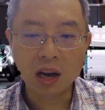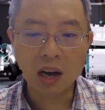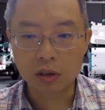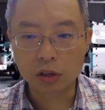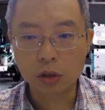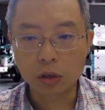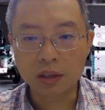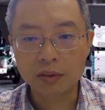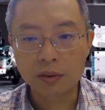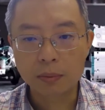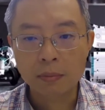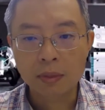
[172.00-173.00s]
codings,
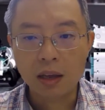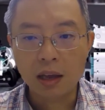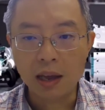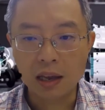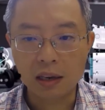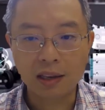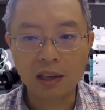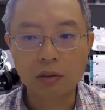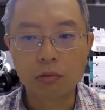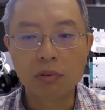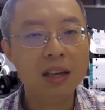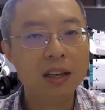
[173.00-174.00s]
and get
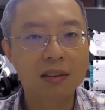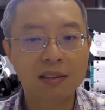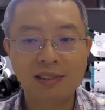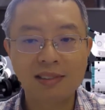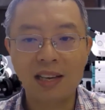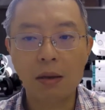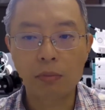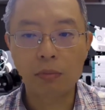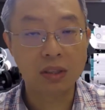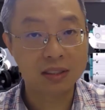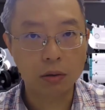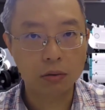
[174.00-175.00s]
really the same
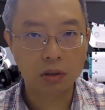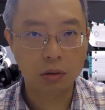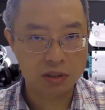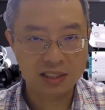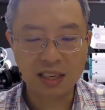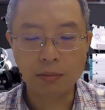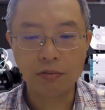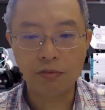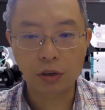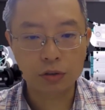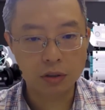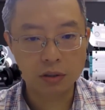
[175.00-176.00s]
result or same
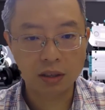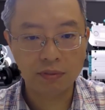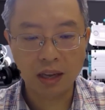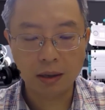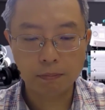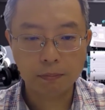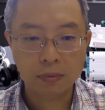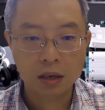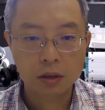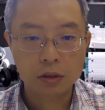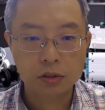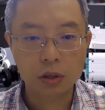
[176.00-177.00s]
functions of that.
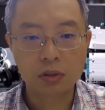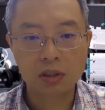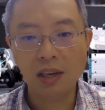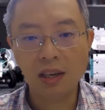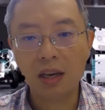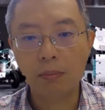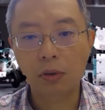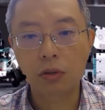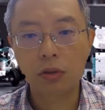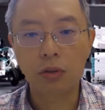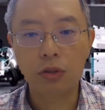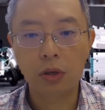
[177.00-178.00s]
So today I'm going to
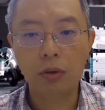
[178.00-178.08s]
show you